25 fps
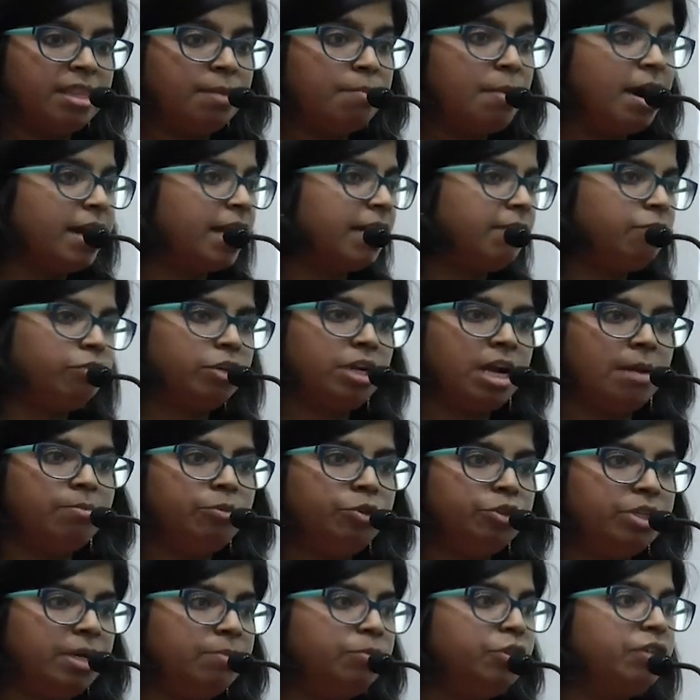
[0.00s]
market would come
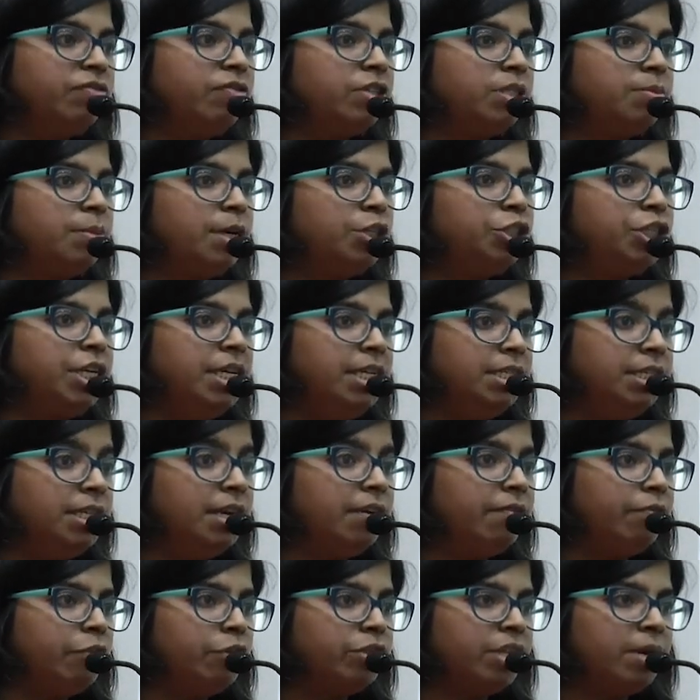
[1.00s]
to them. So it was much
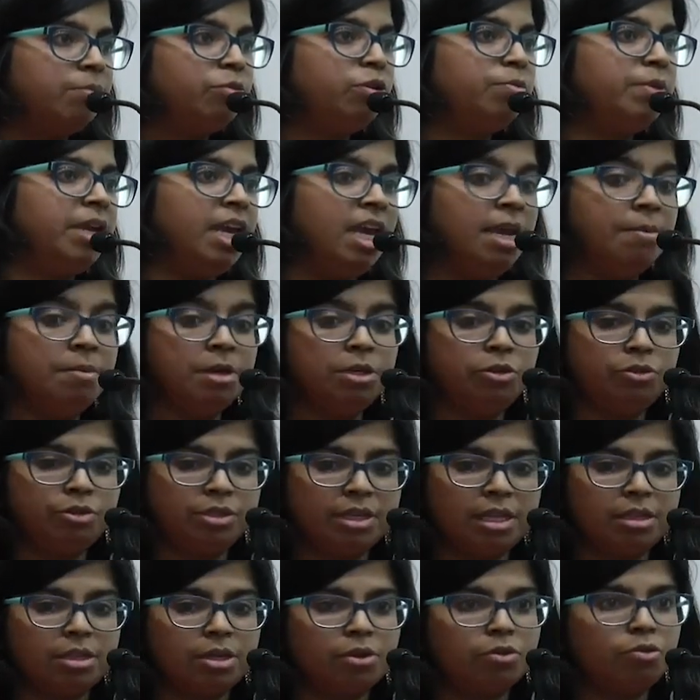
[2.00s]
easier for them to be able to
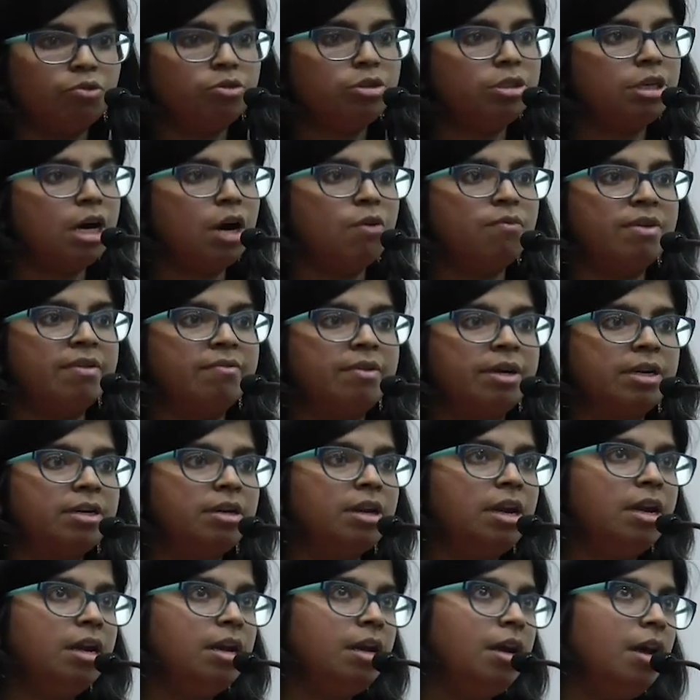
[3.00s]
sell the goats.
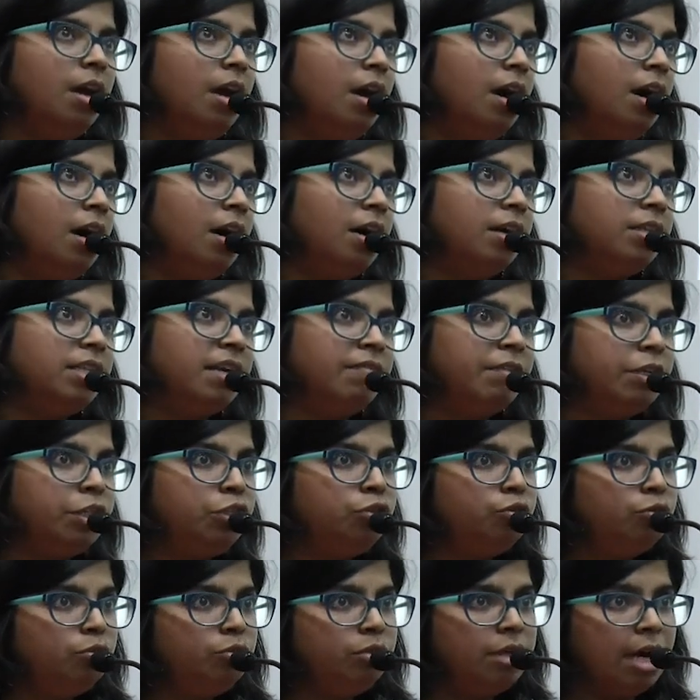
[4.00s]
However, there were
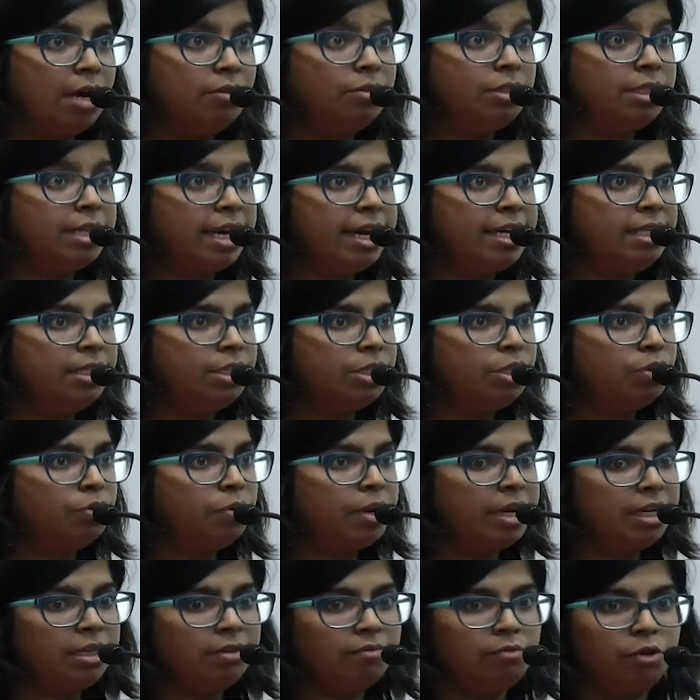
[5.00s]
two downsides
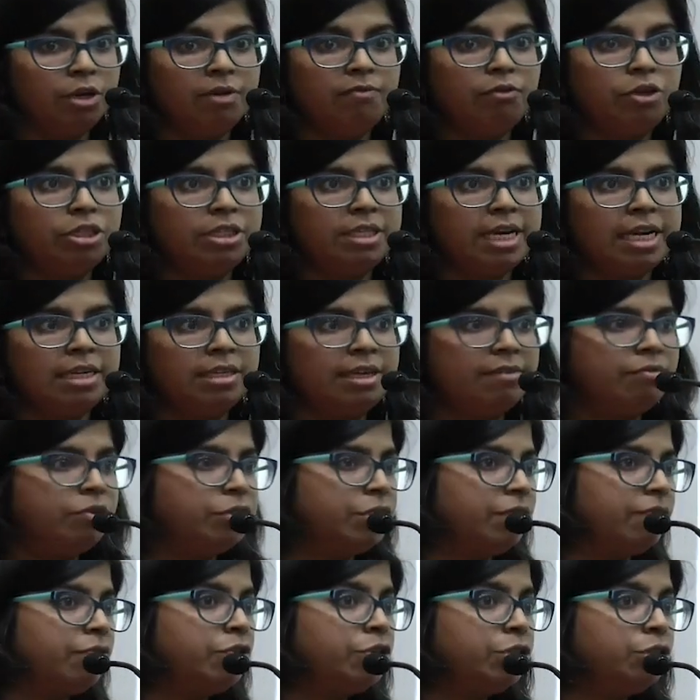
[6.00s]
to it. One was that there
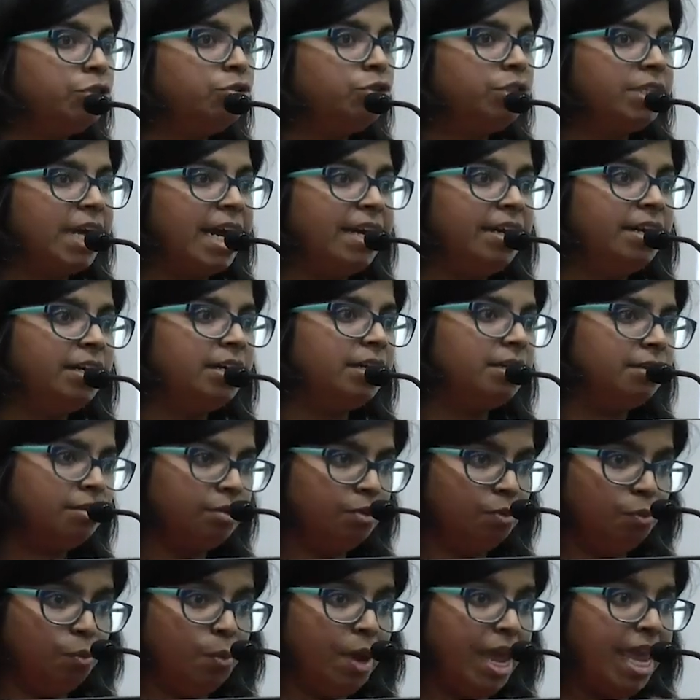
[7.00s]
was, of course, no standard
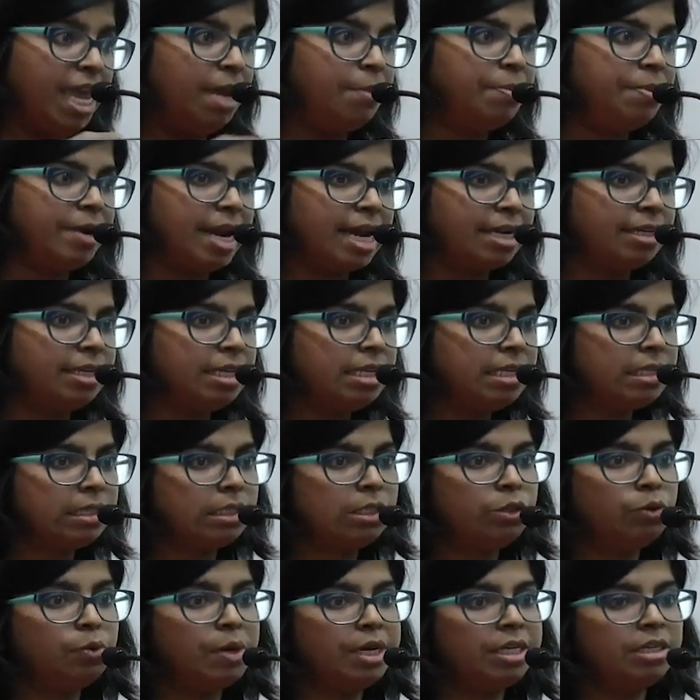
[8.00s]
weighing practice
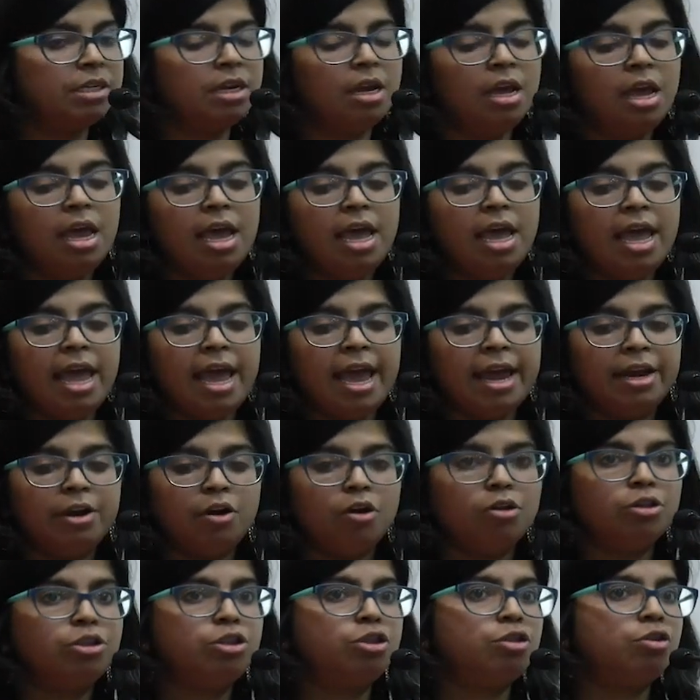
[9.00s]
to it. And
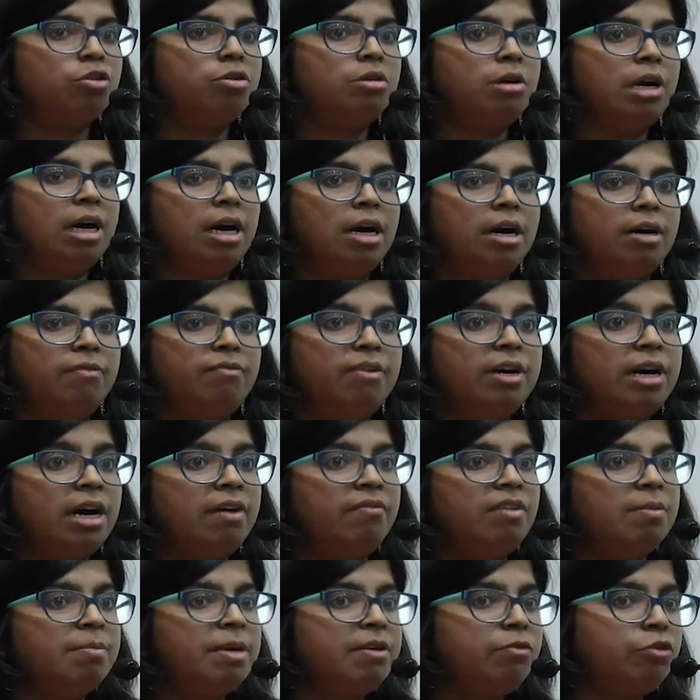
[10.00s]
also,
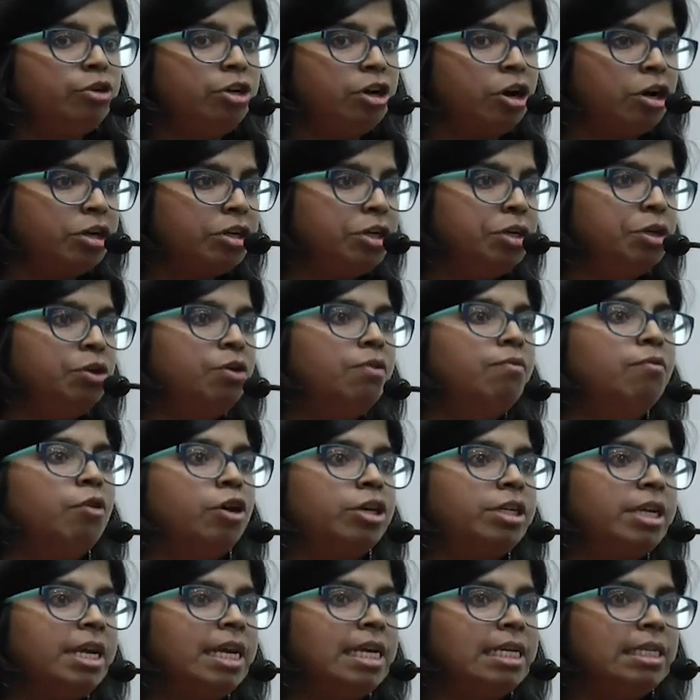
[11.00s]
a women would not know
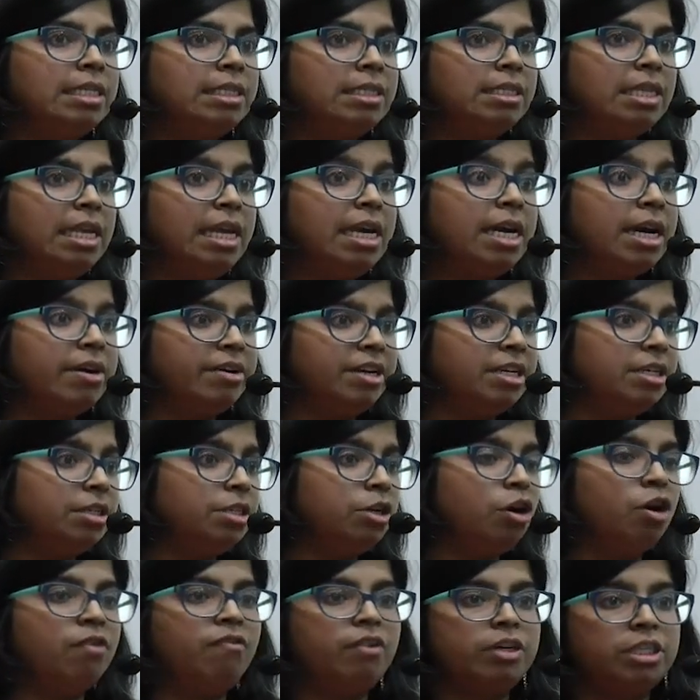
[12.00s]
what is the
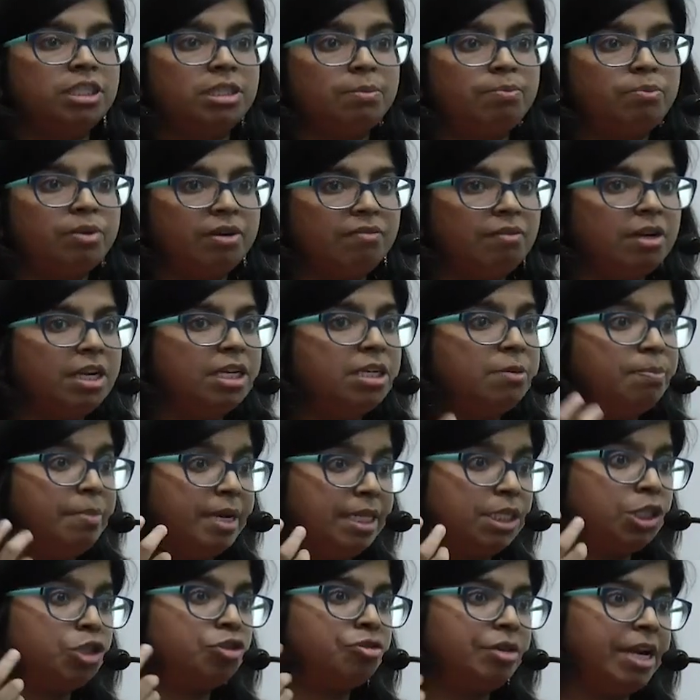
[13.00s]
current or what is the prevalent
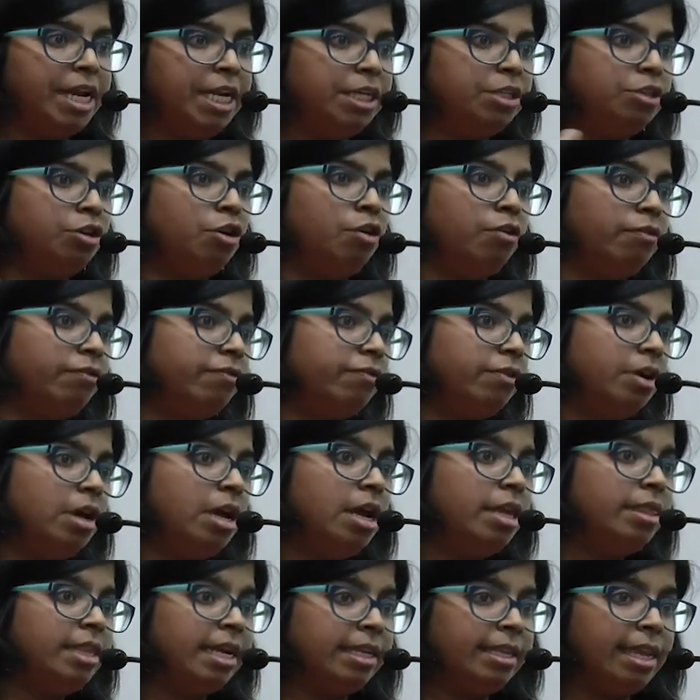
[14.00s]
best rate of
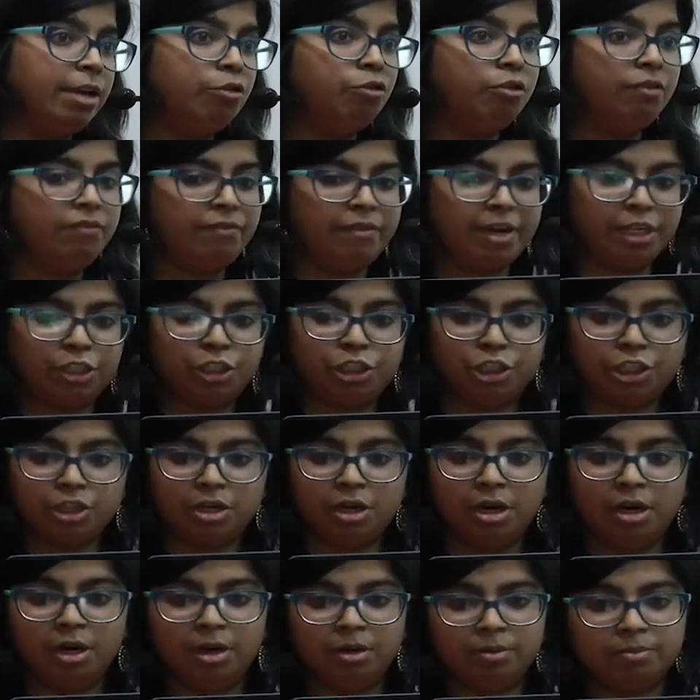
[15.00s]
that they could fetch
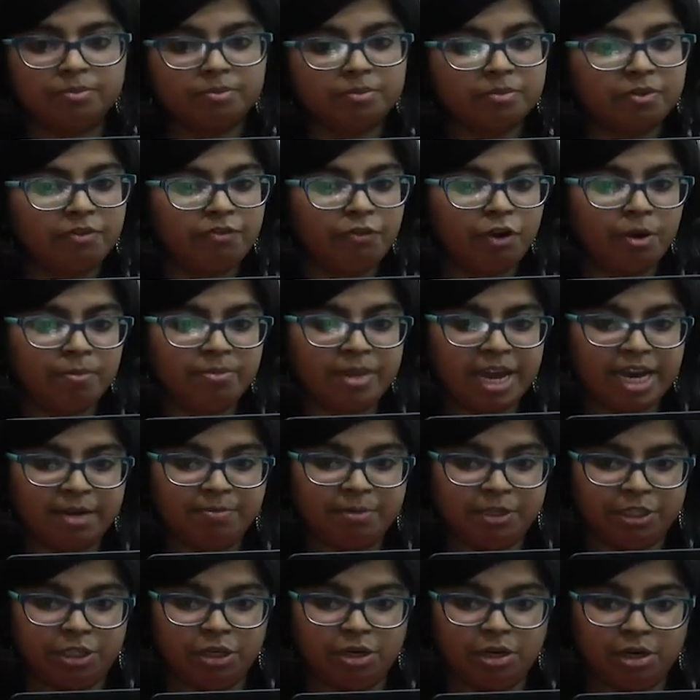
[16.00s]
from
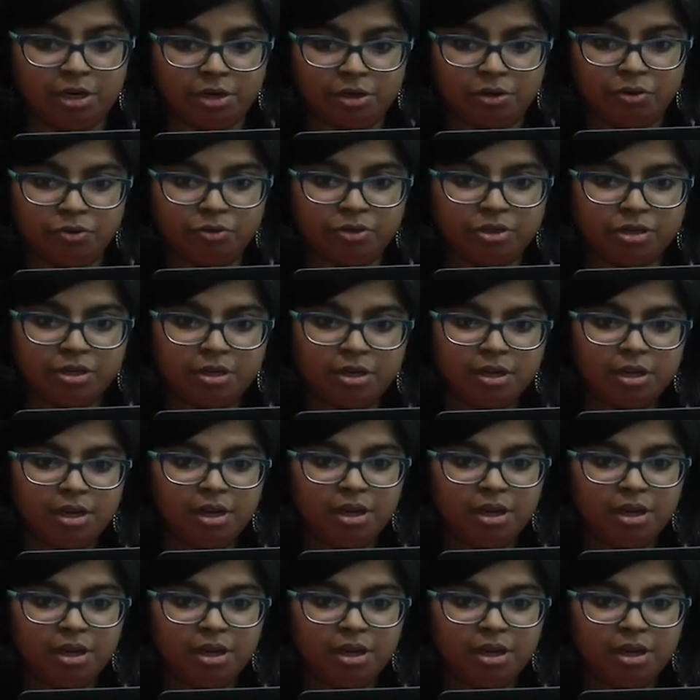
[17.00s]
that particular goat.